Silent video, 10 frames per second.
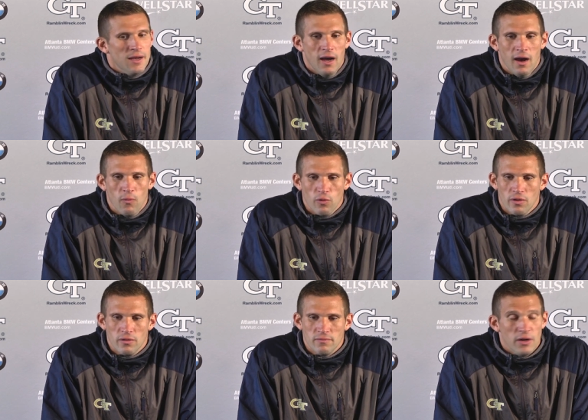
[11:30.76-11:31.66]

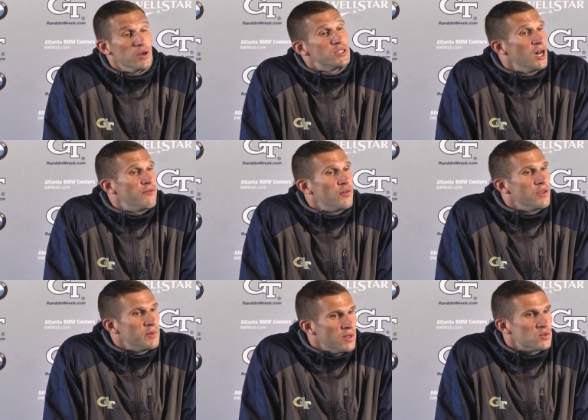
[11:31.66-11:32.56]
we're very tough on
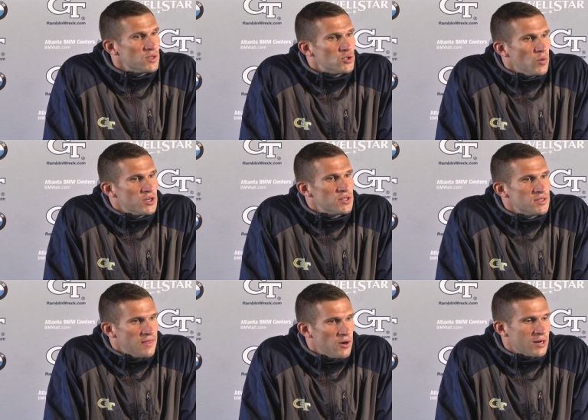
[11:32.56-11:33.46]
them in those
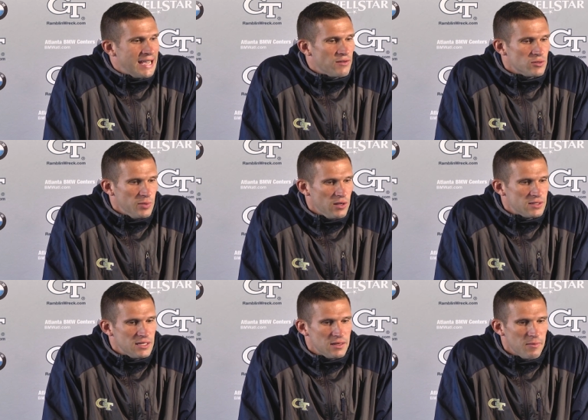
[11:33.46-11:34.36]
situations and their
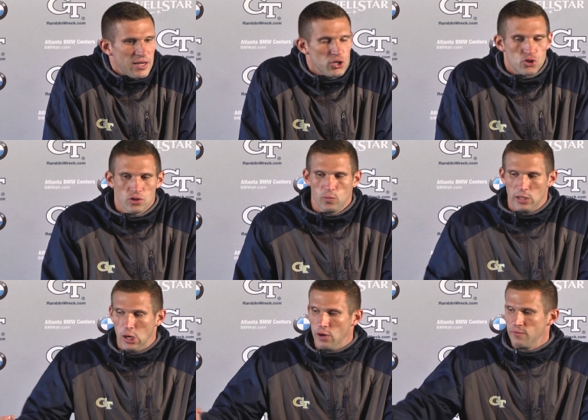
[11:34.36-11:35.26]
accountability, and making sure that
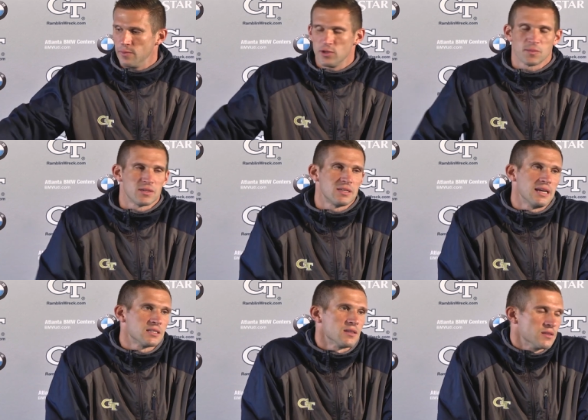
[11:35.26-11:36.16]
we learn from those
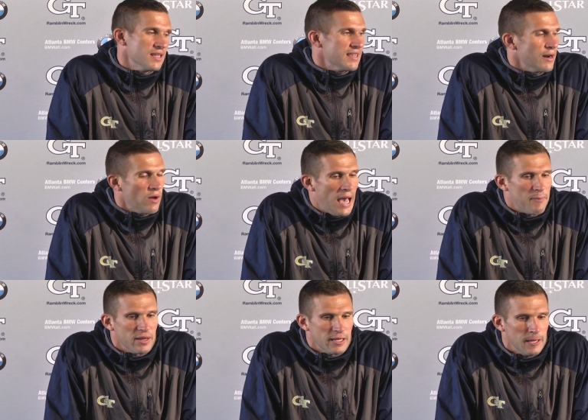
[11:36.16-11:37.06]
mistakes that they don't
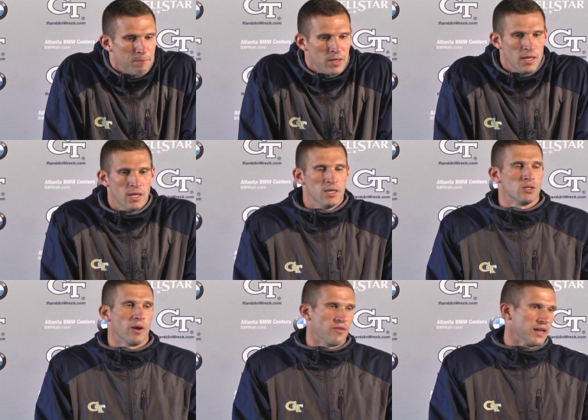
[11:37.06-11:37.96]
happen again.
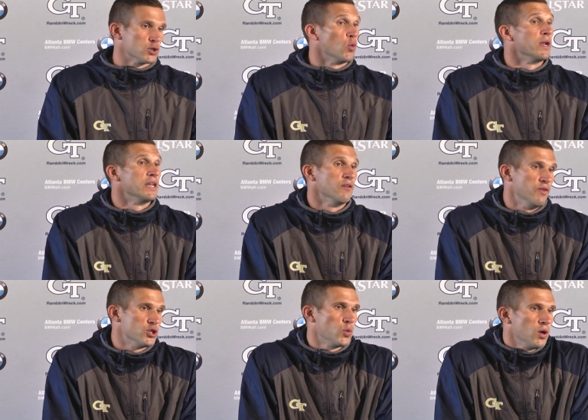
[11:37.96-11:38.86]
So I don't think it's one
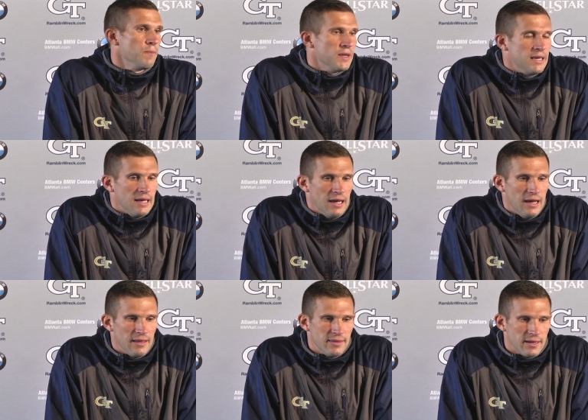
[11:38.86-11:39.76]
individual.
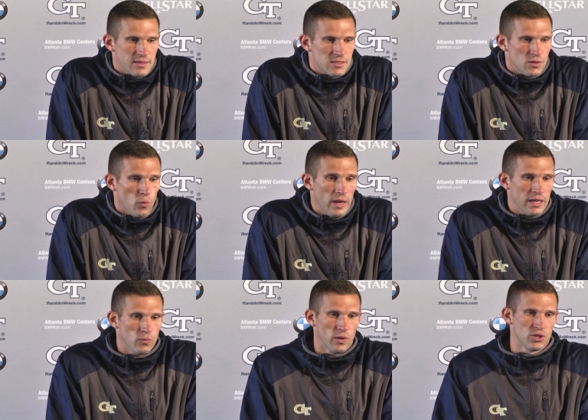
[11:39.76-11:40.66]
I think it's the
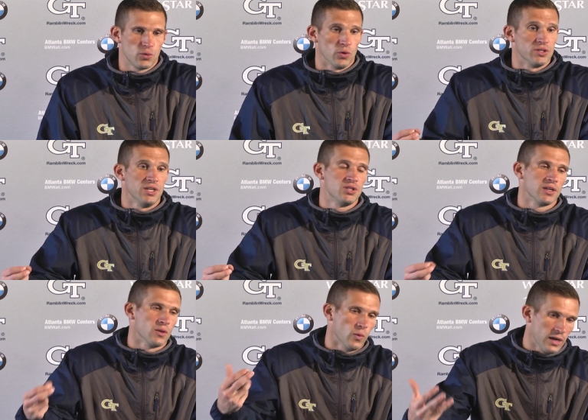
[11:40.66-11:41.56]
way in which we're
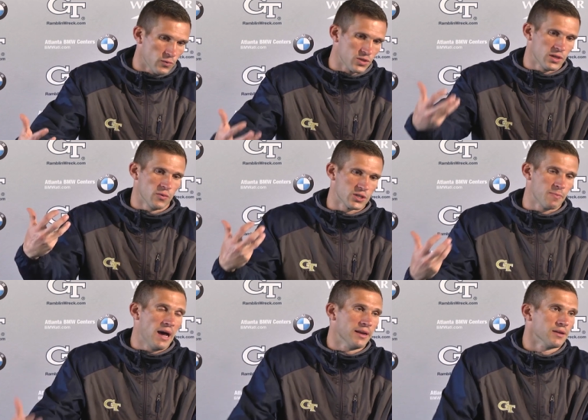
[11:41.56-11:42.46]
teaching and the way in which they're
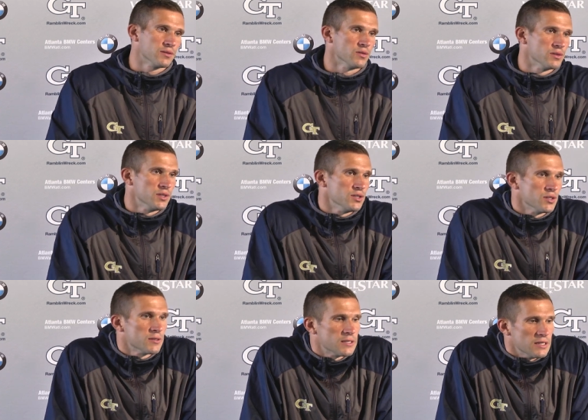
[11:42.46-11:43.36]
responding to the
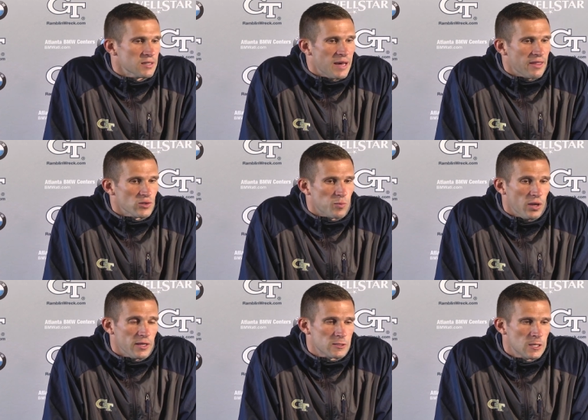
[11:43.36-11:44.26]
teaching to get them out of those
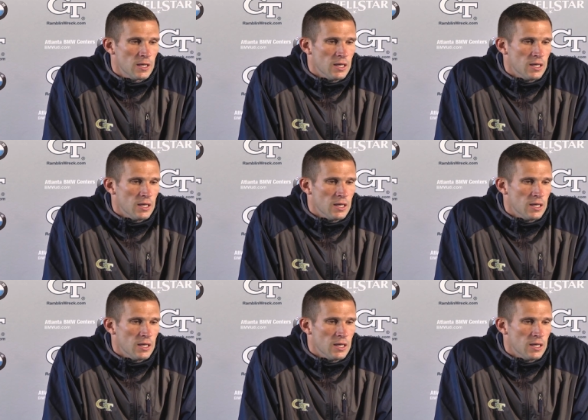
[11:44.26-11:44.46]
plays.